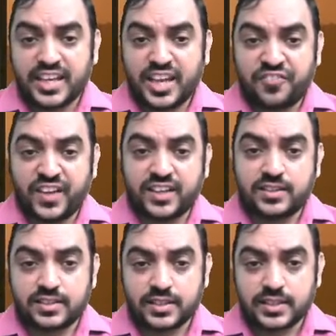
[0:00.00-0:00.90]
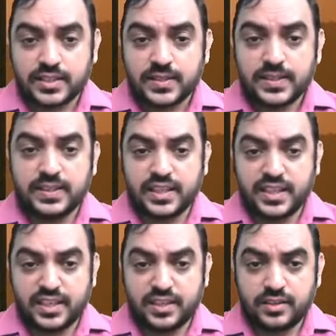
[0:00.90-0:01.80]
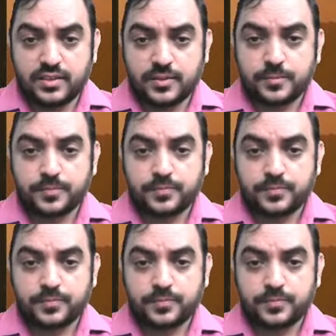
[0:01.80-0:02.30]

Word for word: Effect in the year